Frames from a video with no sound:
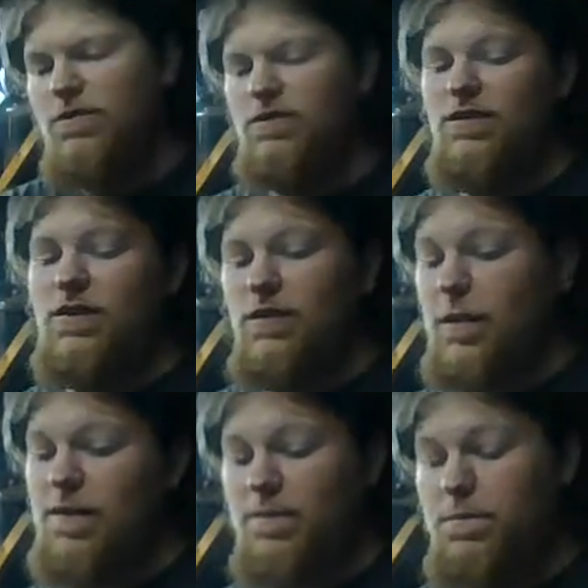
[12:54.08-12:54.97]
to see that you
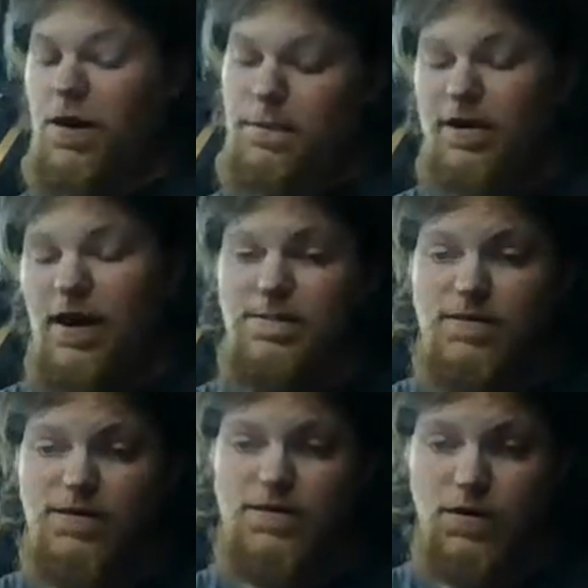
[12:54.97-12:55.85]
have the proper
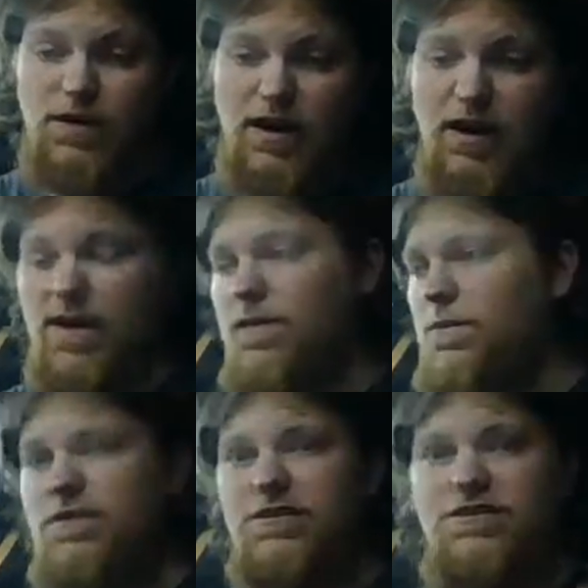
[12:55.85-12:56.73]
cabinet to store the gun in,
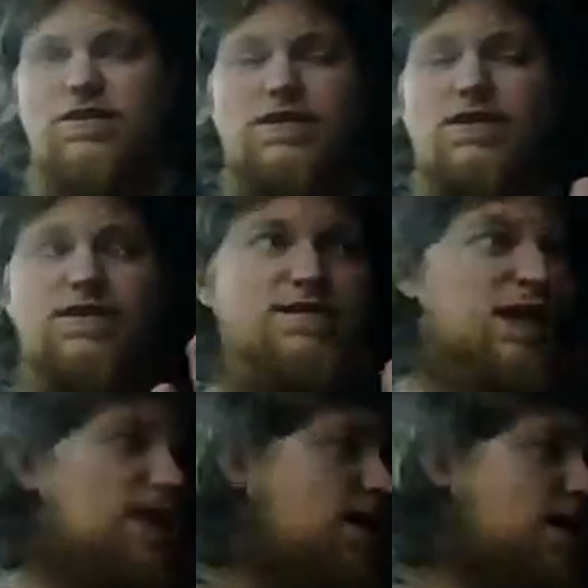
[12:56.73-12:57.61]
which is
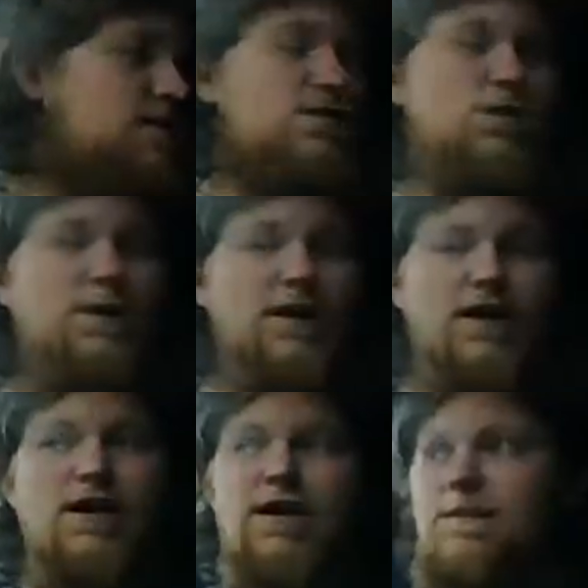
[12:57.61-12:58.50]
insane. I stole
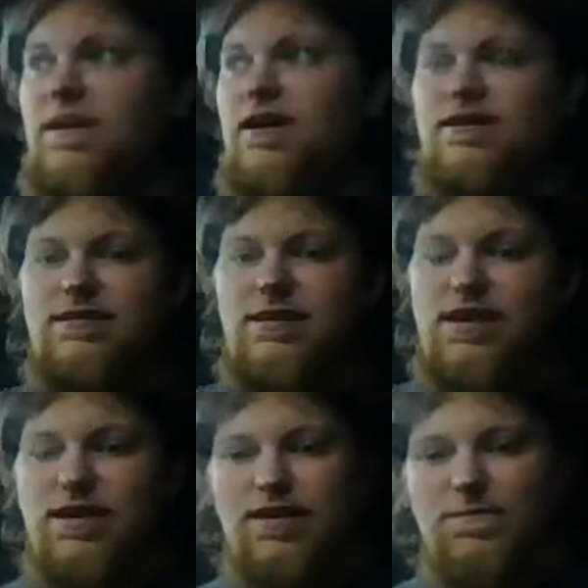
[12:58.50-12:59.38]
my gun's
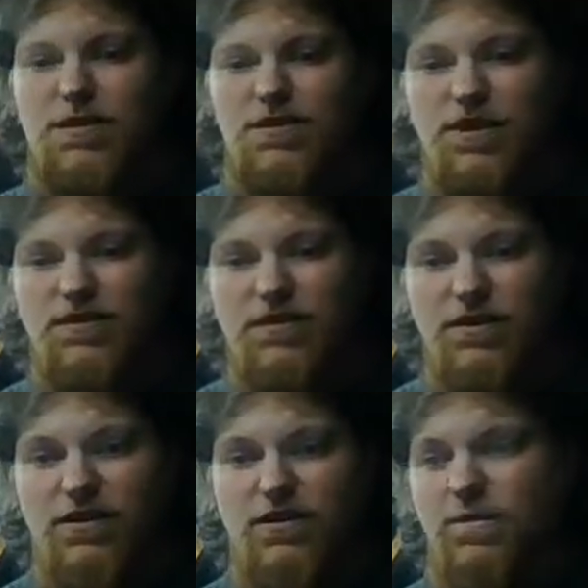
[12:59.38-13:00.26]
laying against my
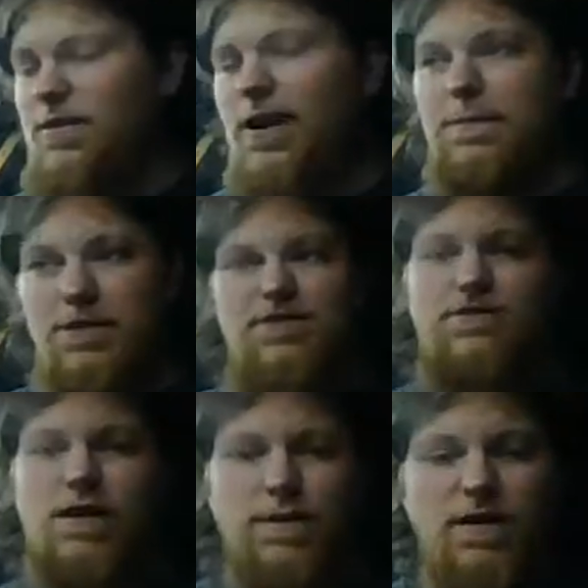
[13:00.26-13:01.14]
dresser with the
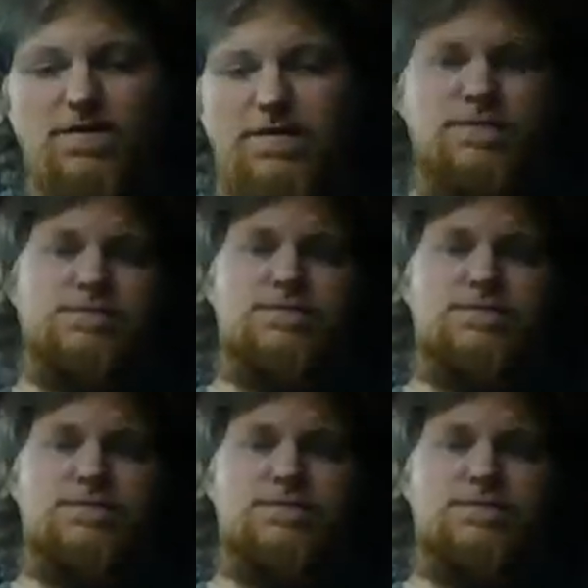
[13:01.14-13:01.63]
ammunition right above it.